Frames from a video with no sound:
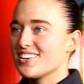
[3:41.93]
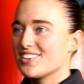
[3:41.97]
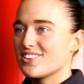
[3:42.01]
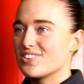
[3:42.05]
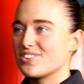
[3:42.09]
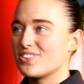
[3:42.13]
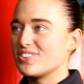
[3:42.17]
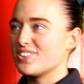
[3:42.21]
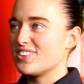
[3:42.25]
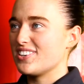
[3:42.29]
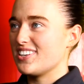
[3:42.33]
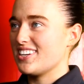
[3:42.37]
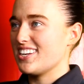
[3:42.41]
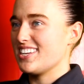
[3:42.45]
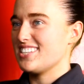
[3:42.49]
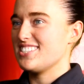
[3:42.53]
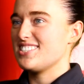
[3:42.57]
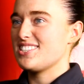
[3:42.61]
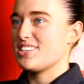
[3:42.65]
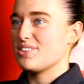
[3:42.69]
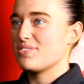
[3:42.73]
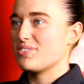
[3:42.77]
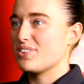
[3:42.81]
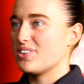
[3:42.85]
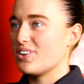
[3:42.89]
going and
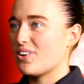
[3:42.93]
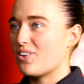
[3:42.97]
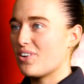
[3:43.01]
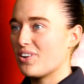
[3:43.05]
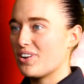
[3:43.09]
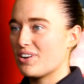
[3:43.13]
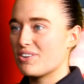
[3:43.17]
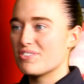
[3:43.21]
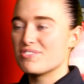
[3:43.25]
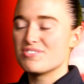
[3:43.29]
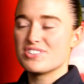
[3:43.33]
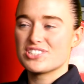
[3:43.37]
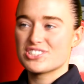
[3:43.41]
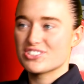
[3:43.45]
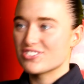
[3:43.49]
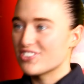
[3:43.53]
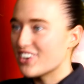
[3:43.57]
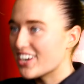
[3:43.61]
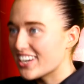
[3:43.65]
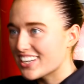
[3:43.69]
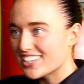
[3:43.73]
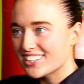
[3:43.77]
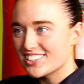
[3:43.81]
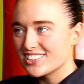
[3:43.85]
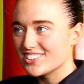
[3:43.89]
doing all our risk
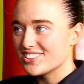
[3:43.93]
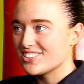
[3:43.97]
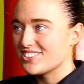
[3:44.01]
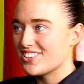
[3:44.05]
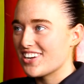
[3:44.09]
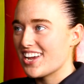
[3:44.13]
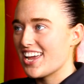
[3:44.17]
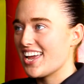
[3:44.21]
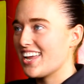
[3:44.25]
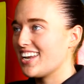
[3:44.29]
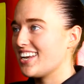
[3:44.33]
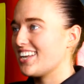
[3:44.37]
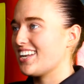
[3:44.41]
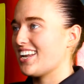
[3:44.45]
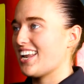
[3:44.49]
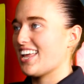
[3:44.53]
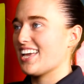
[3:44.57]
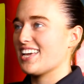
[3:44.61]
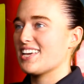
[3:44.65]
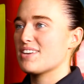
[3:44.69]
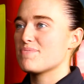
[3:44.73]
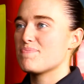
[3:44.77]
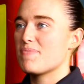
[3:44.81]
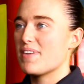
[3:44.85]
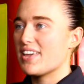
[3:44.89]
critical training
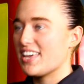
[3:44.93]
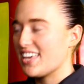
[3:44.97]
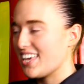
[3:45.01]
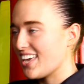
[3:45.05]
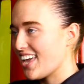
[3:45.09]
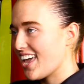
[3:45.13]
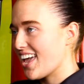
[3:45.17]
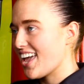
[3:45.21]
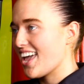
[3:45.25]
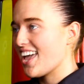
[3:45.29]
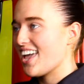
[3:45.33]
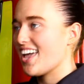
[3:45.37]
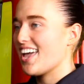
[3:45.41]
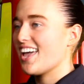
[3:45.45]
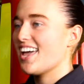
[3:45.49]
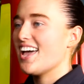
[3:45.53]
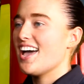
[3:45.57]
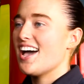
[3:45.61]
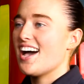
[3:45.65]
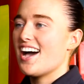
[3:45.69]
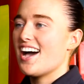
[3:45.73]
like BA,